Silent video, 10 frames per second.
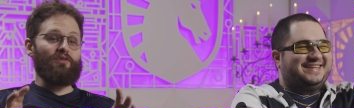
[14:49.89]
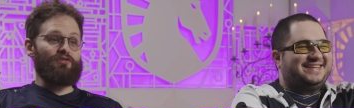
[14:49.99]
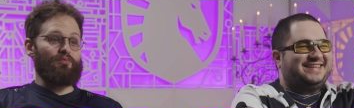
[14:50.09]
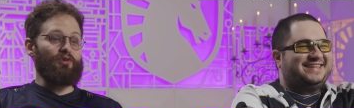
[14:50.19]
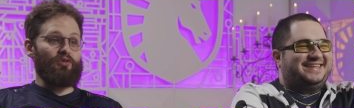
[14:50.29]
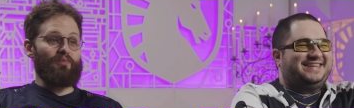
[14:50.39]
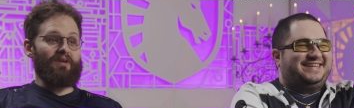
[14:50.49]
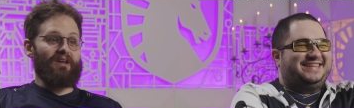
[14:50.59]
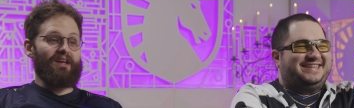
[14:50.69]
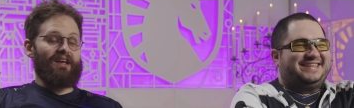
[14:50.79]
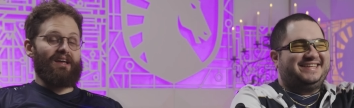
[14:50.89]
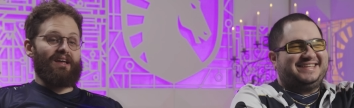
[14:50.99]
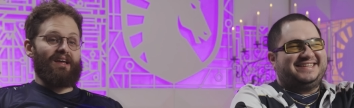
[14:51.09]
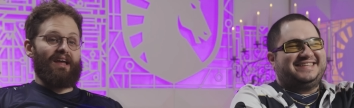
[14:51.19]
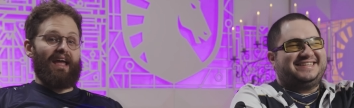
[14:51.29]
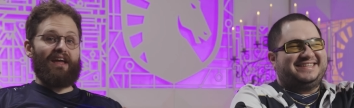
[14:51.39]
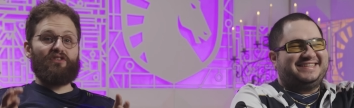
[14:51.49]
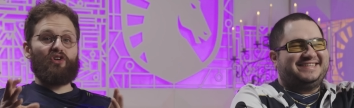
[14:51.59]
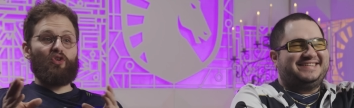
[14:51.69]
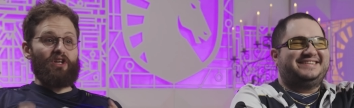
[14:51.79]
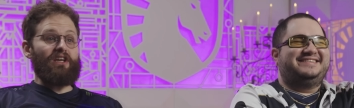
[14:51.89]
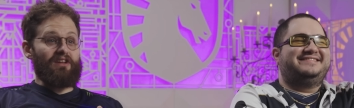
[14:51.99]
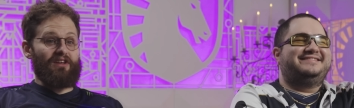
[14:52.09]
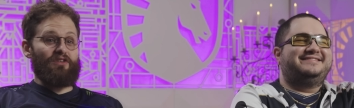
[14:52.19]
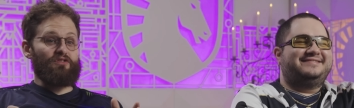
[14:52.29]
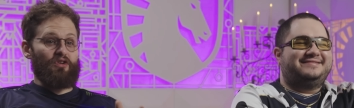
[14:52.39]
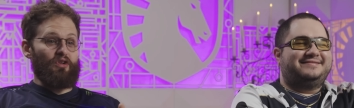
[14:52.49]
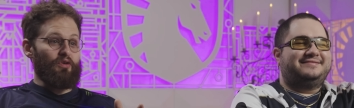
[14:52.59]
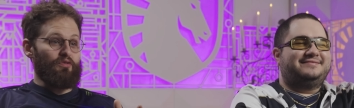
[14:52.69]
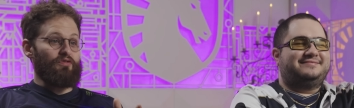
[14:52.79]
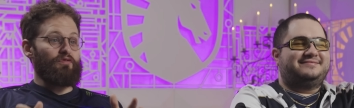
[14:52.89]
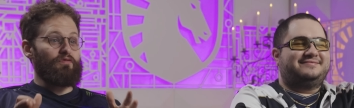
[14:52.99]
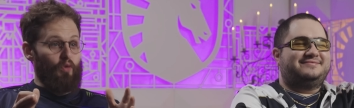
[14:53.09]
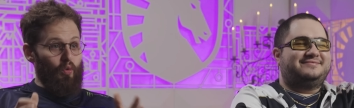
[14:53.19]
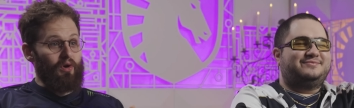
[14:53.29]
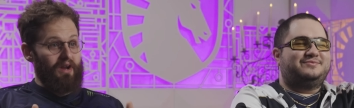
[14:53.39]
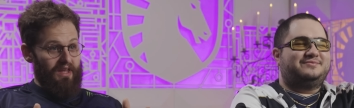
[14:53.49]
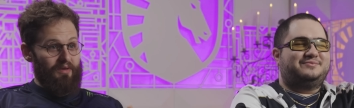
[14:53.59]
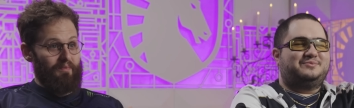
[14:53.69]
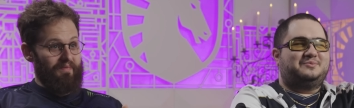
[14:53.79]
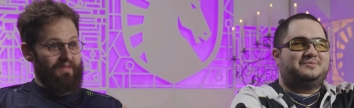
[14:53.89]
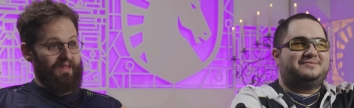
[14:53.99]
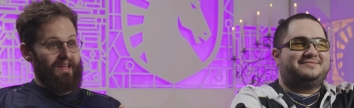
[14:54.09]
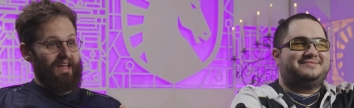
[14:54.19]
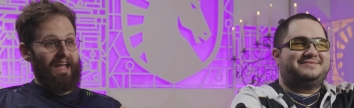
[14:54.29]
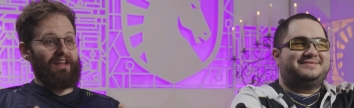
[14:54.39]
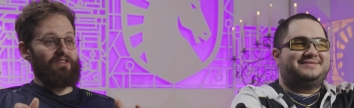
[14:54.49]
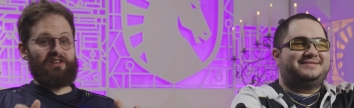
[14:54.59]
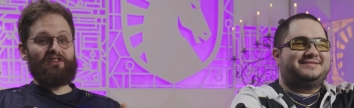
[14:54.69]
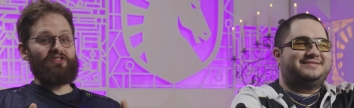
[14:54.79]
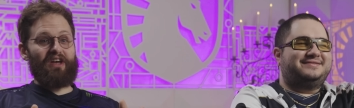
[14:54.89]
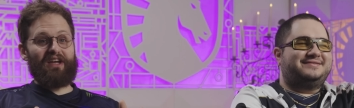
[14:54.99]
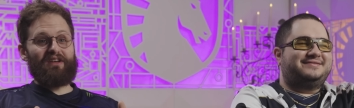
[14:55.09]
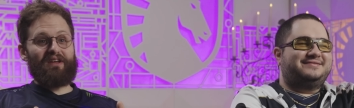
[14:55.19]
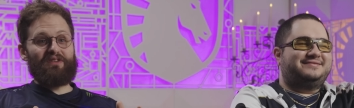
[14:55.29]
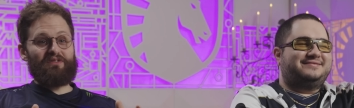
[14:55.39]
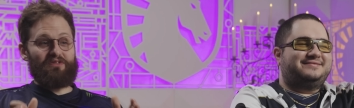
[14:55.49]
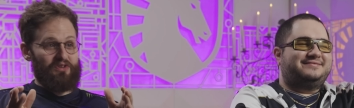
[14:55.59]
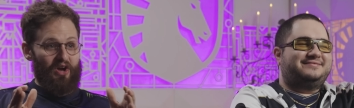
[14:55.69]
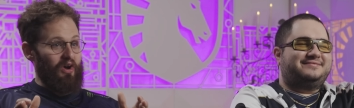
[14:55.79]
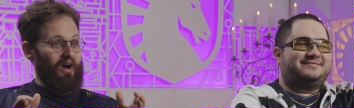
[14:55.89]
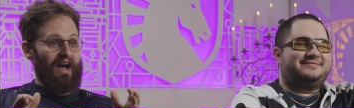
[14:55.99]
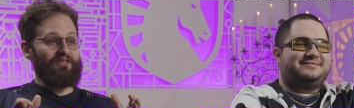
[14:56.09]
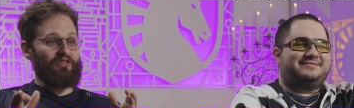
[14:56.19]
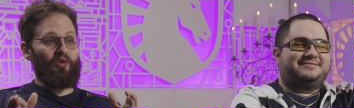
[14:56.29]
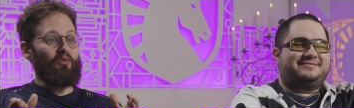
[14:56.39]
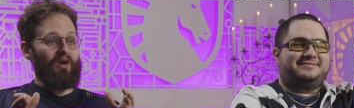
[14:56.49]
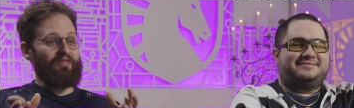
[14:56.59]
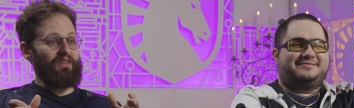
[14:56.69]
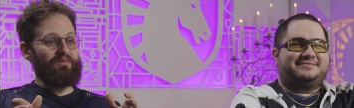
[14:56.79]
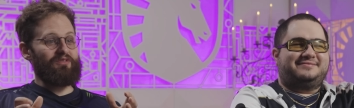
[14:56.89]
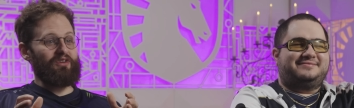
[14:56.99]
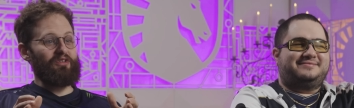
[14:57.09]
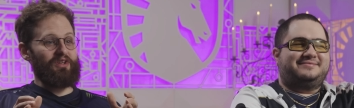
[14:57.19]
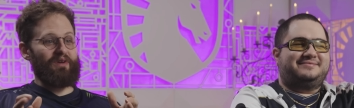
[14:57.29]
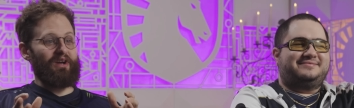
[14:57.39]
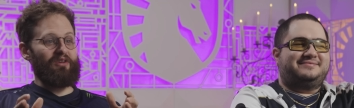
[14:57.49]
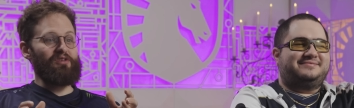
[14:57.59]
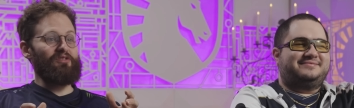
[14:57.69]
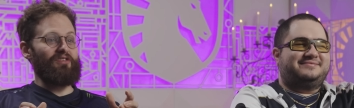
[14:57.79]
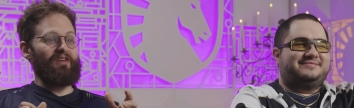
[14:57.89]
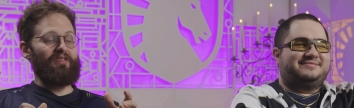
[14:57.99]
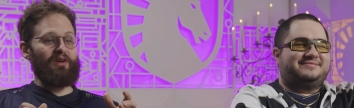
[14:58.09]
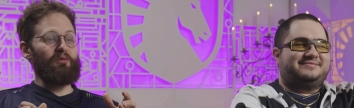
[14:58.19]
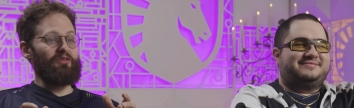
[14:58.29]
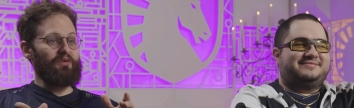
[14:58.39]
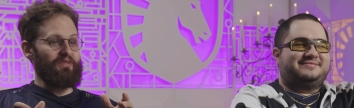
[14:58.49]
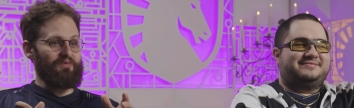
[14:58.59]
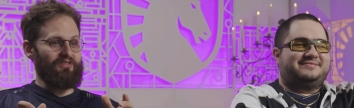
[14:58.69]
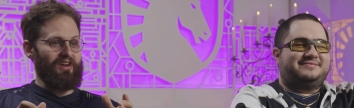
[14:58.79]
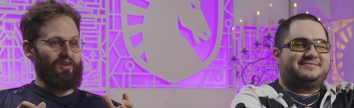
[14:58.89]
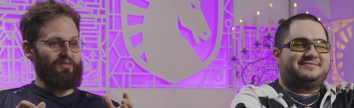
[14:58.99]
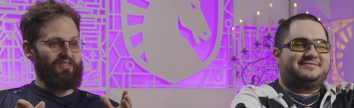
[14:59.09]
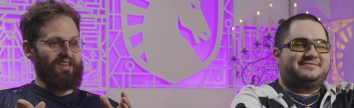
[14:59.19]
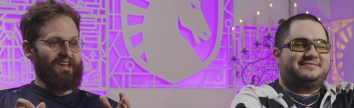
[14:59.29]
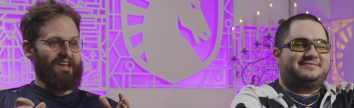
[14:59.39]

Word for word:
Speaker 1: his room and clean his clothes for him, and he's like, "No, I don't want them to clean my clothes. They will do it themselves."